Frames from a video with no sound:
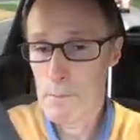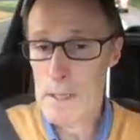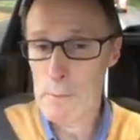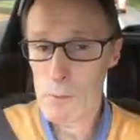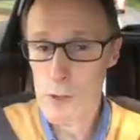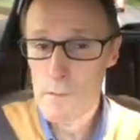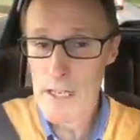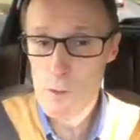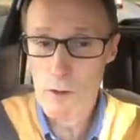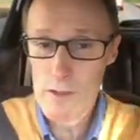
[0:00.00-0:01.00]
people do
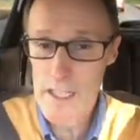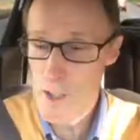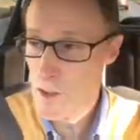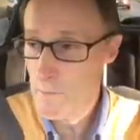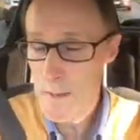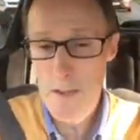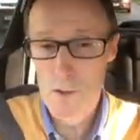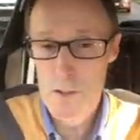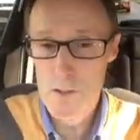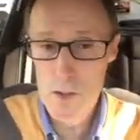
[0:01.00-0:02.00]
things wrong next year on
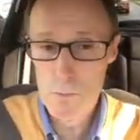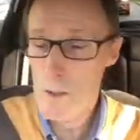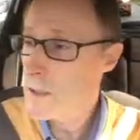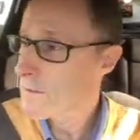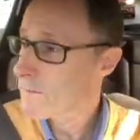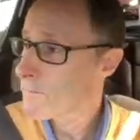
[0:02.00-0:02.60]
roundabouts. They'll swerve.